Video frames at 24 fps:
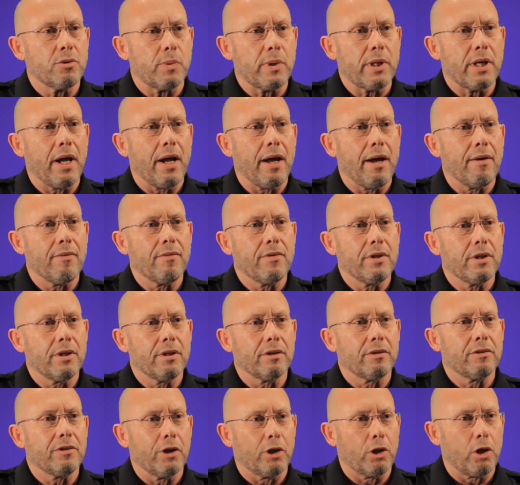We have the,
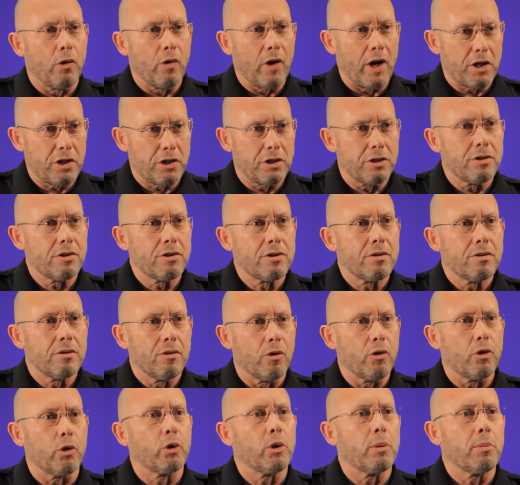the, corrections
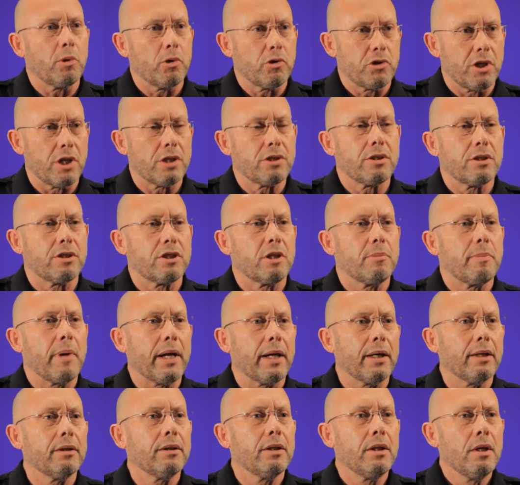or the Criminal Justice
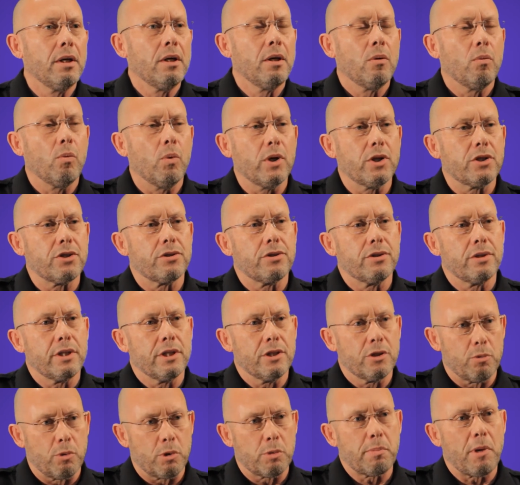Command, which
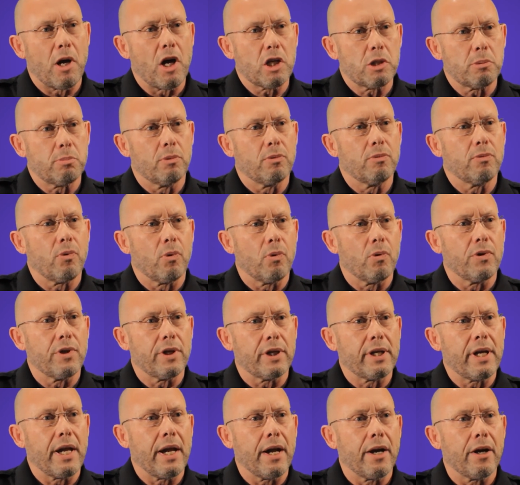is responsible for the
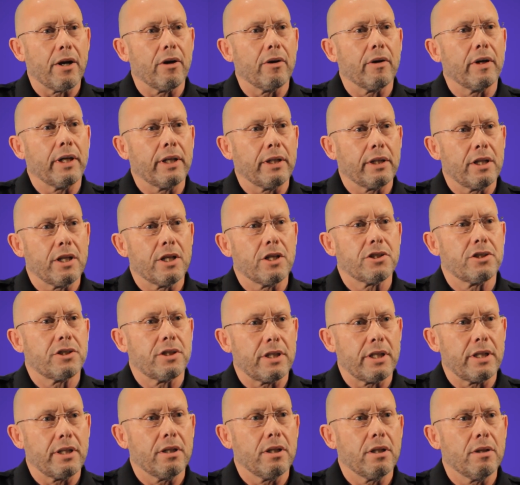care and
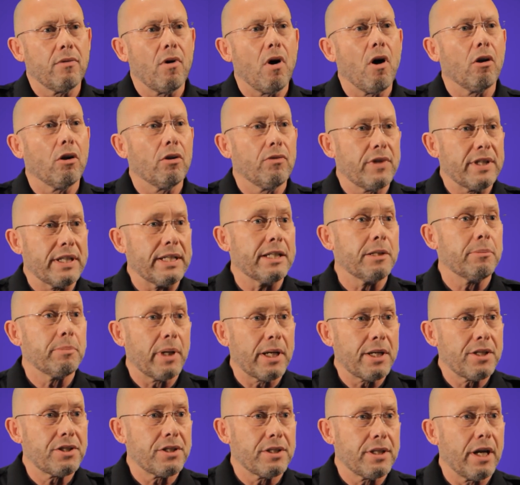custody of all of the
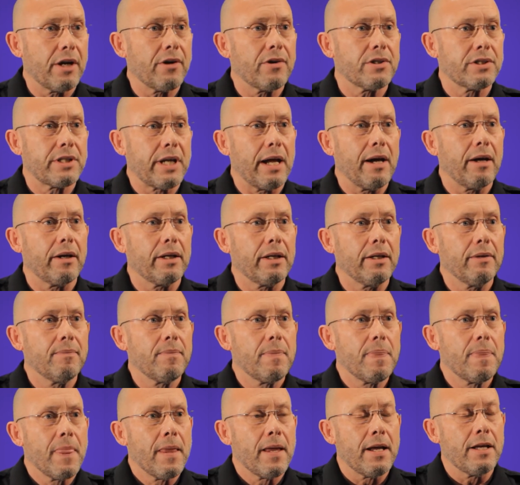inmates in Harris County.
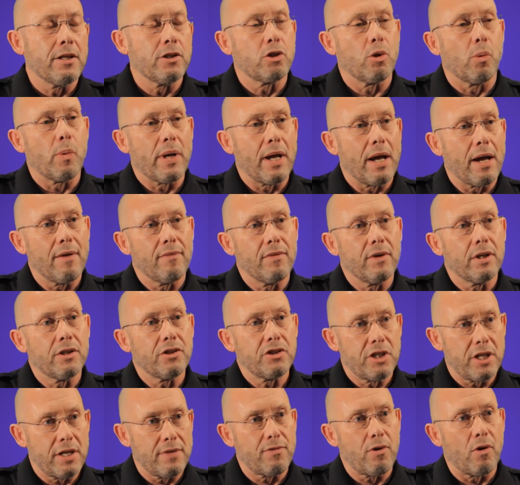And so we have a
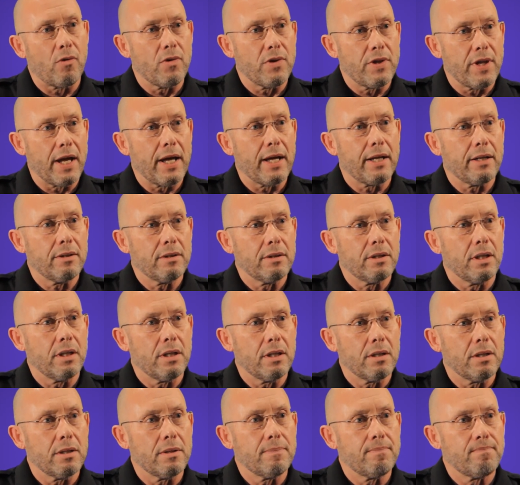chief over that
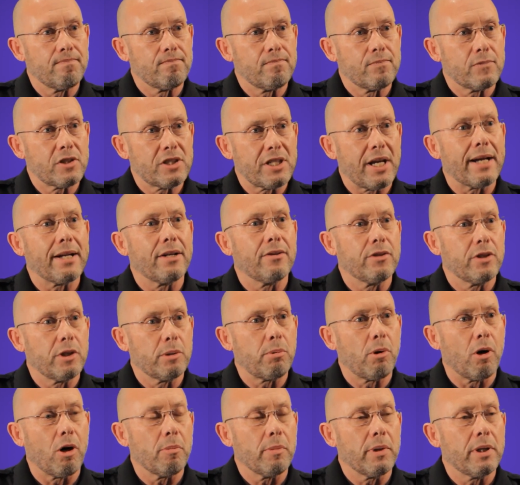uh, side of the
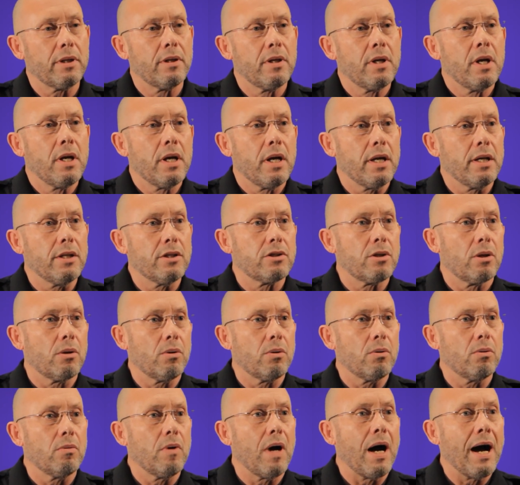department. And
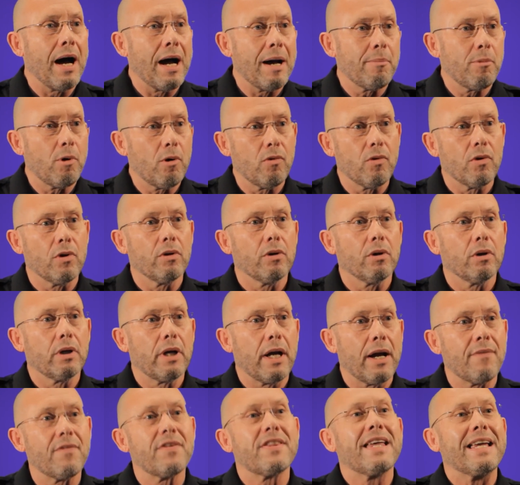so I'm over
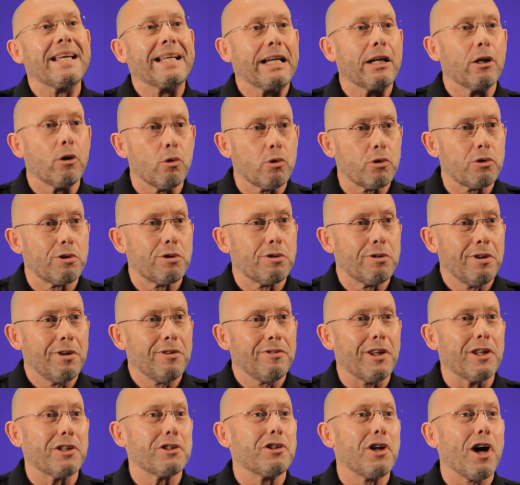everything else
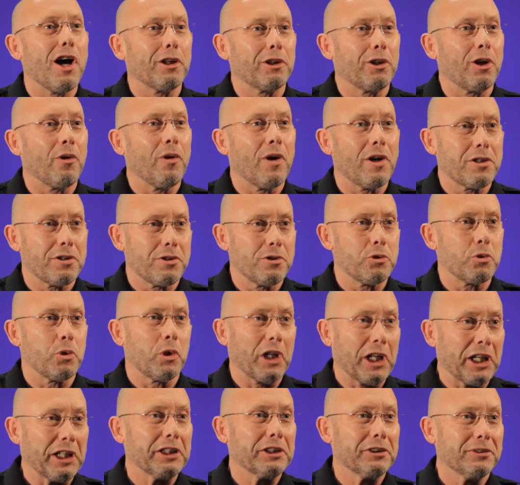that's not corrections
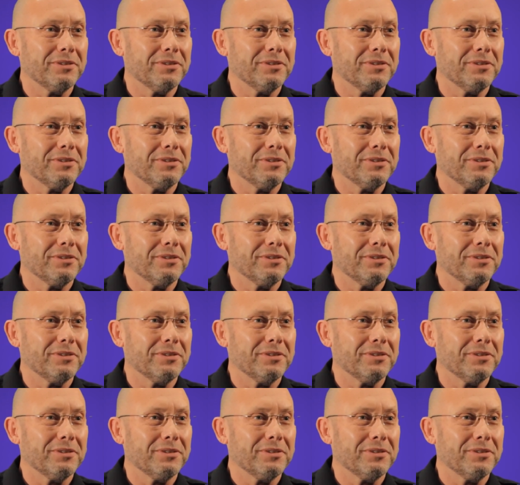related.